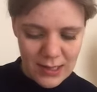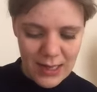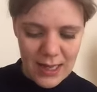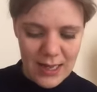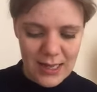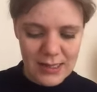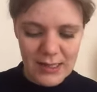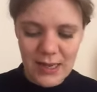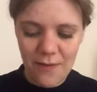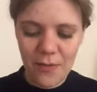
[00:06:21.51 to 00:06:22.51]
Here's the
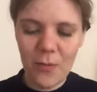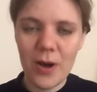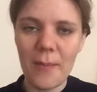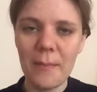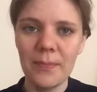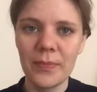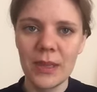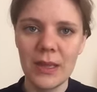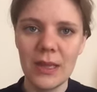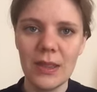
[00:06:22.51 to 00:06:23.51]
different one.
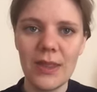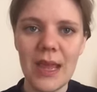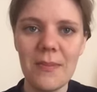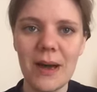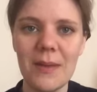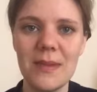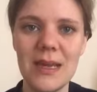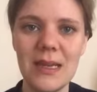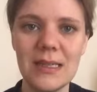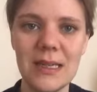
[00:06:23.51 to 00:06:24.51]
They might
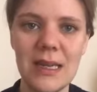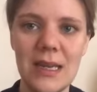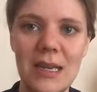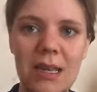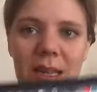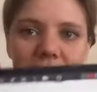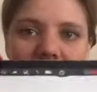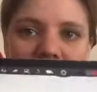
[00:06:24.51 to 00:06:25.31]
meet in the